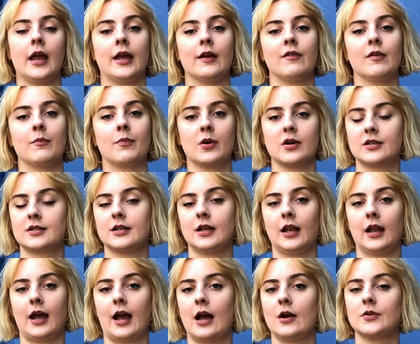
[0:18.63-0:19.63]
giving
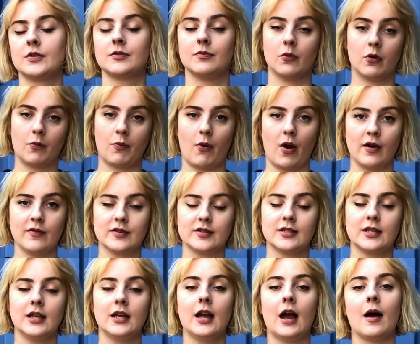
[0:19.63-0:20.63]
personal accounts more
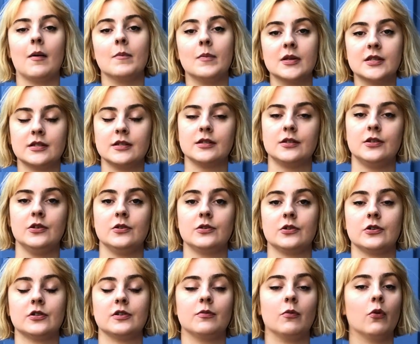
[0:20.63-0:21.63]
privacy and business
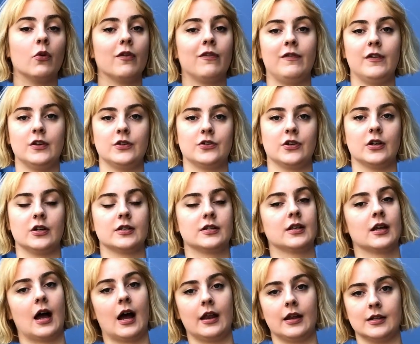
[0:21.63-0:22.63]
users more
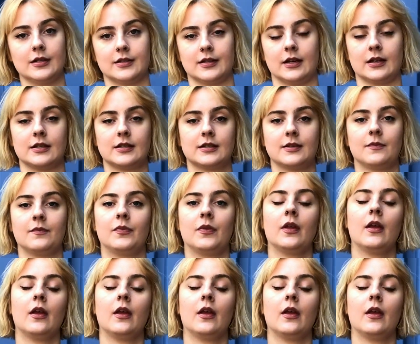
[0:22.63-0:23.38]
features and insights.